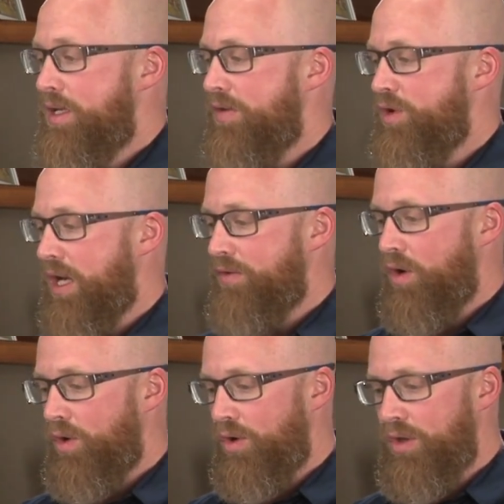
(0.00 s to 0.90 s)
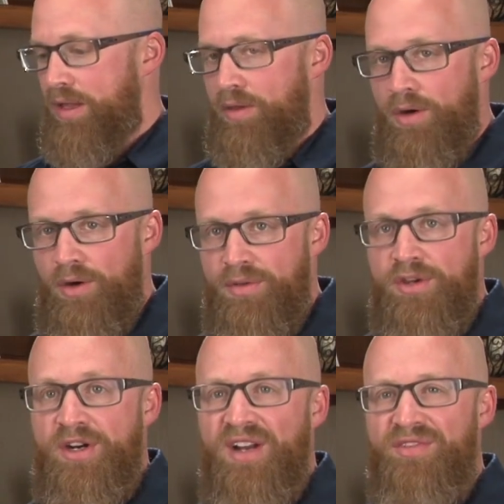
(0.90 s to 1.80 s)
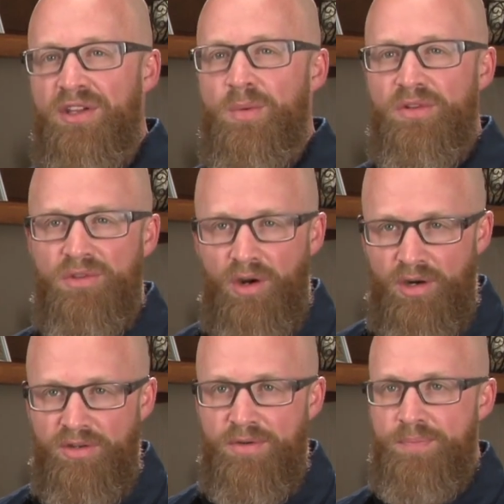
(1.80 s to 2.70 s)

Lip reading: If you have a hole in the earth, you're going to fill it with dirt.